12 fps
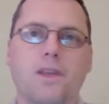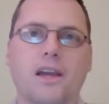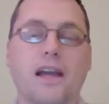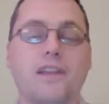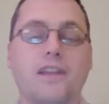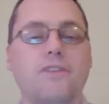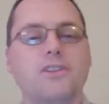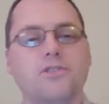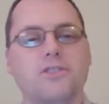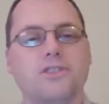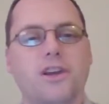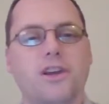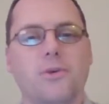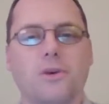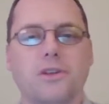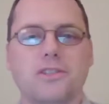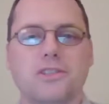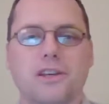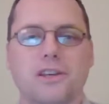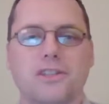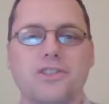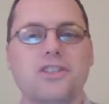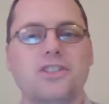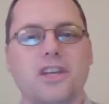kind of interesting was
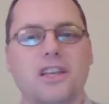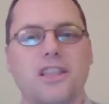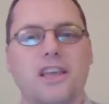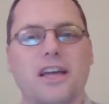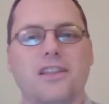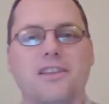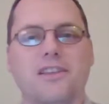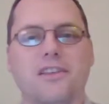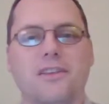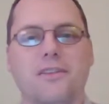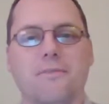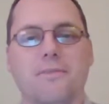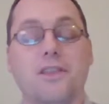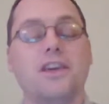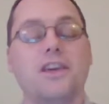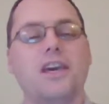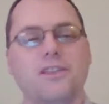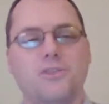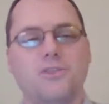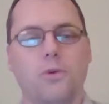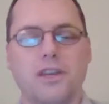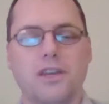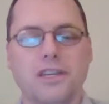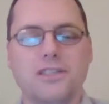she said that the kids were
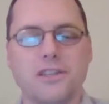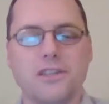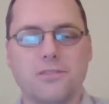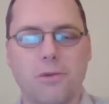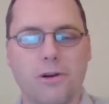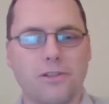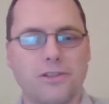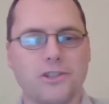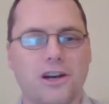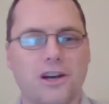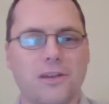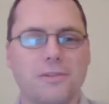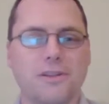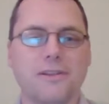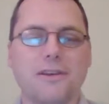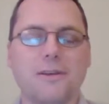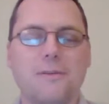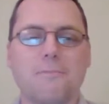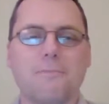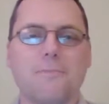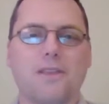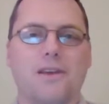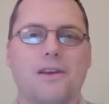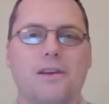the easiest part of the job, and
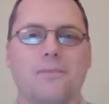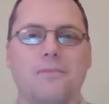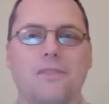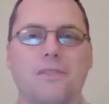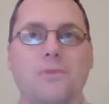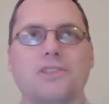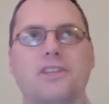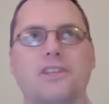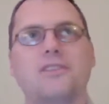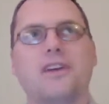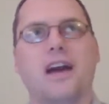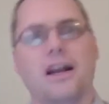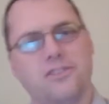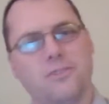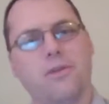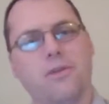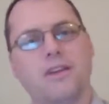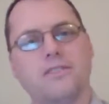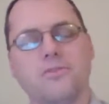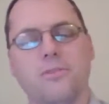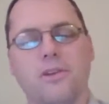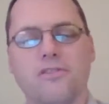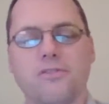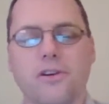that was kind of surprising to
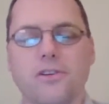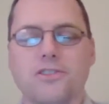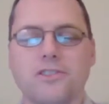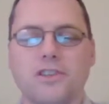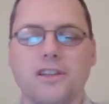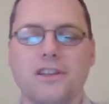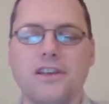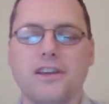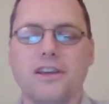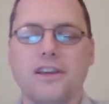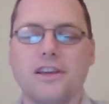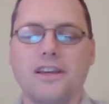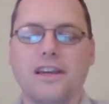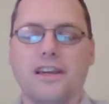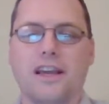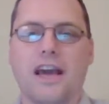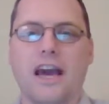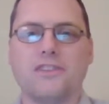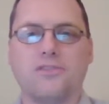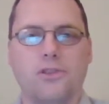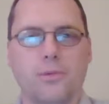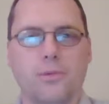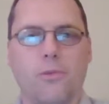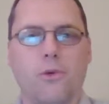me at first. And I asked her a
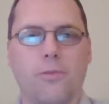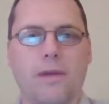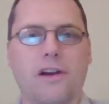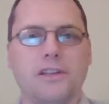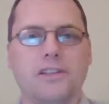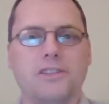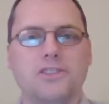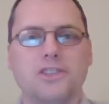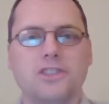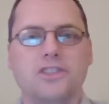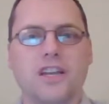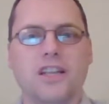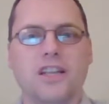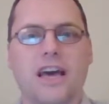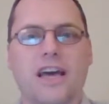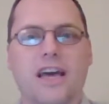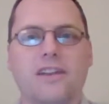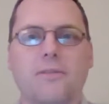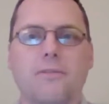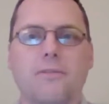little bit more about it, and she said that